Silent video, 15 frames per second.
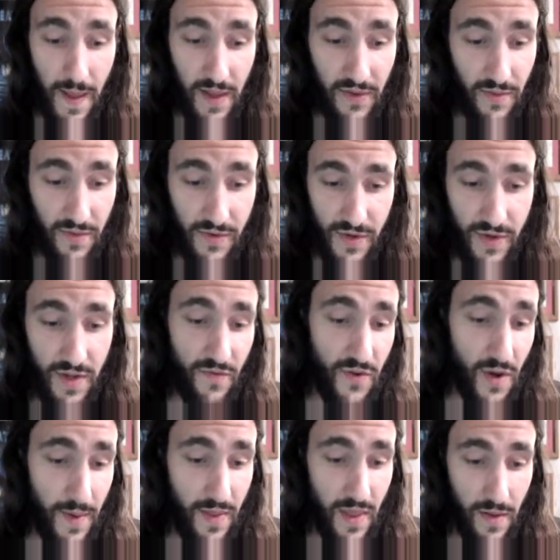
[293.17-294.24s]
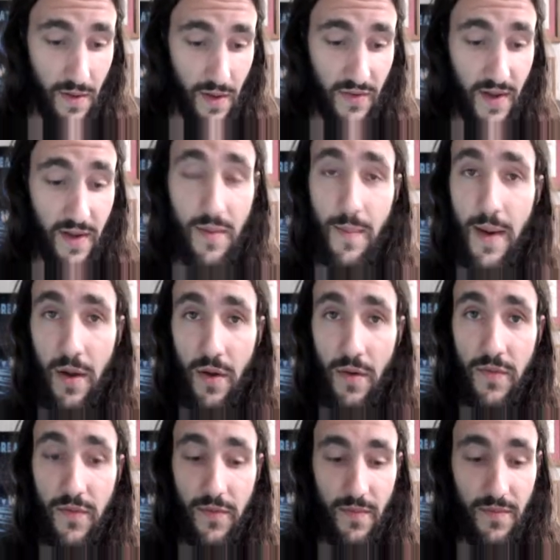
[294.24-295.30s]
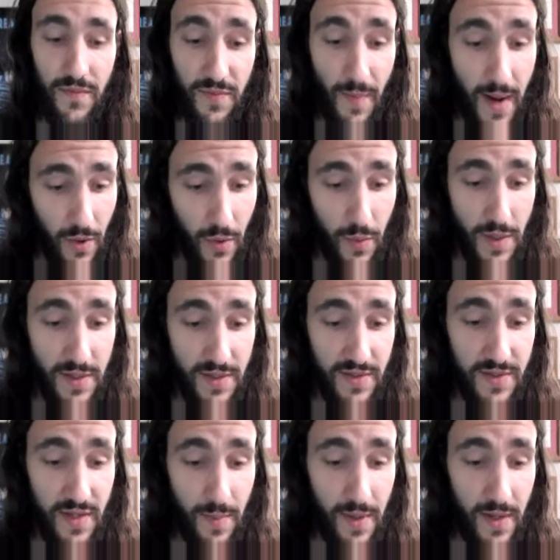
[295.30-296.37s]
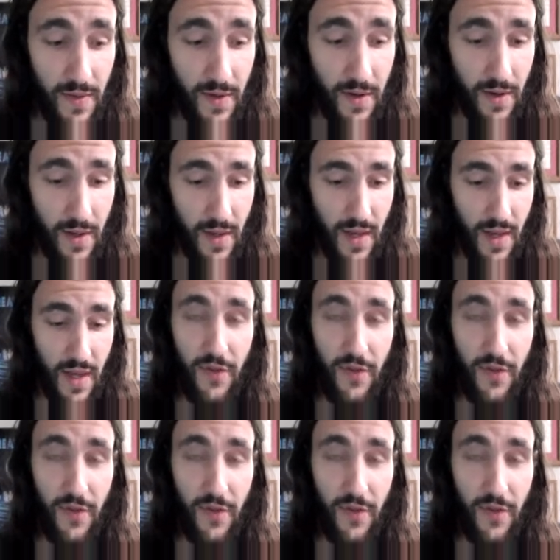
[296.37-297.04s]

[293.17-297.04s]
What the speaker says: It's just confirming the exact amount of Smile coins that's going to be in there.